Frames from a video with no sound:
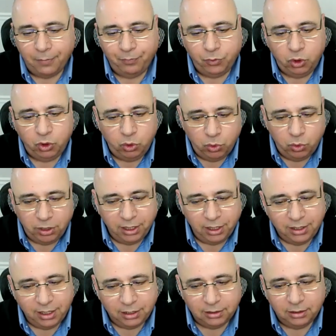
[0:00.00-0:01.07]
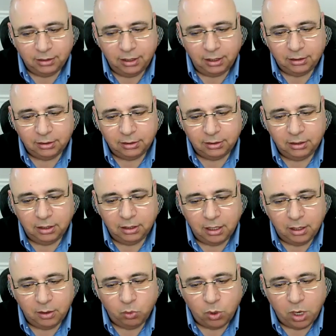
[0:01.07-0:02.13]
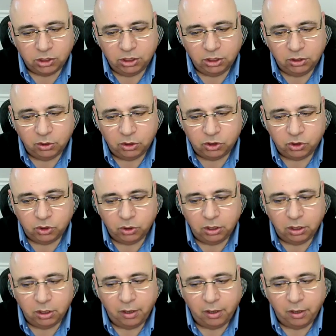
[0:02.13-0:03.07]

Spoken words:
Do you think that Washington should